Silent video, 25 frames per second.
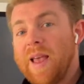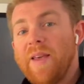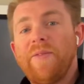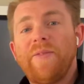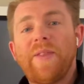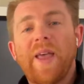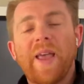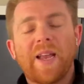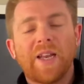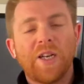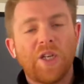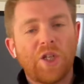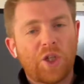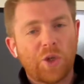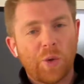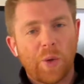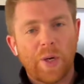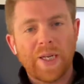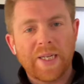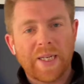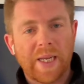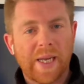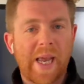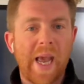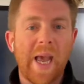They can join
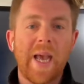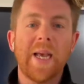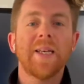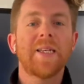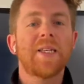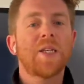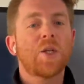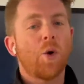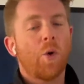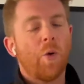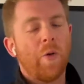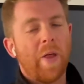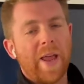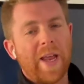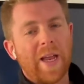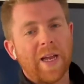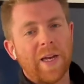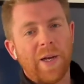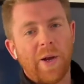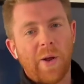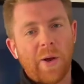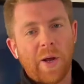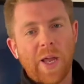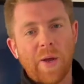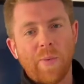as a guest, or they can
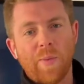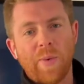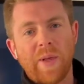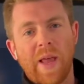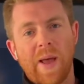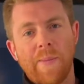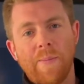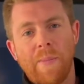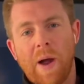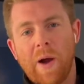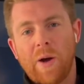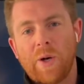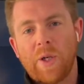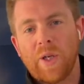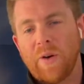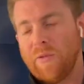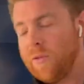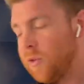log in with their Microsoft